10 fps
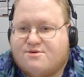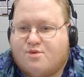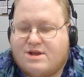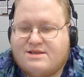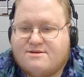
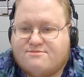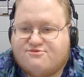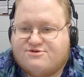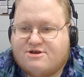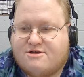Windham
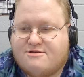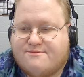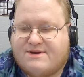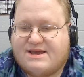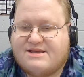Rotunda
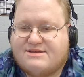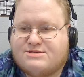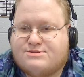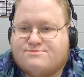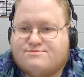made it
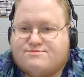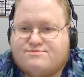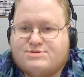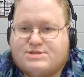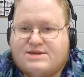
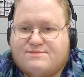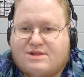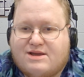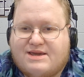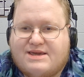seem
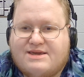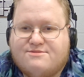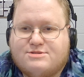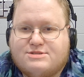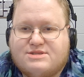like he
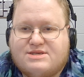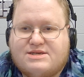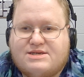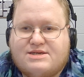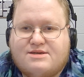was
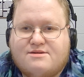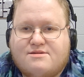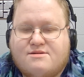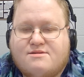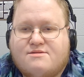the
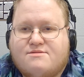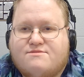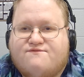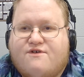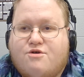
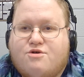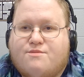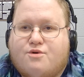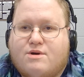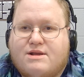focal
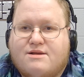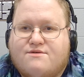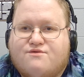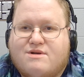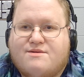point
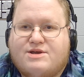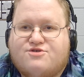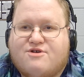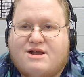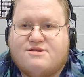of whatever he
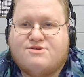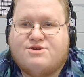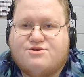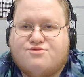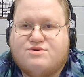tried to
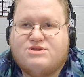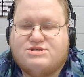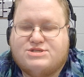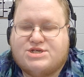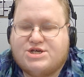do, which
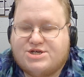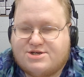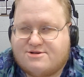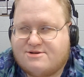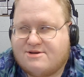is
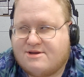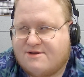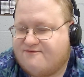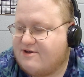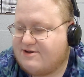good,
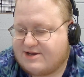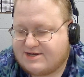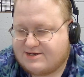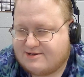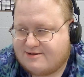very
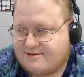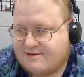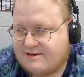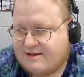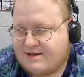good.
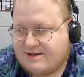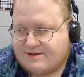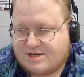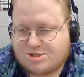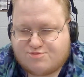
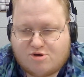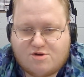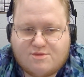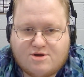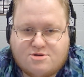His
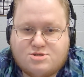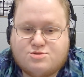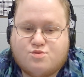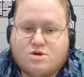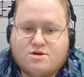promos
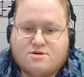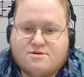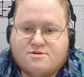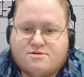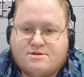were
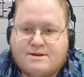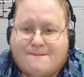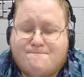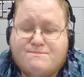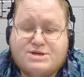
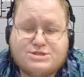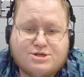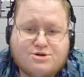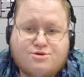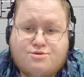
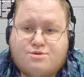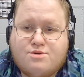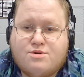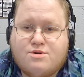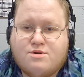mystical,
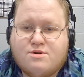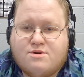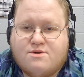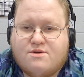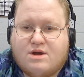
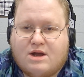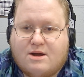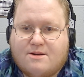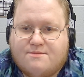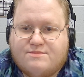
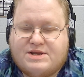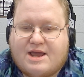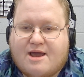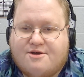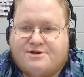um,
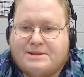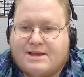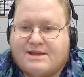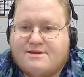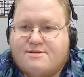
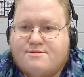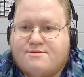calculated,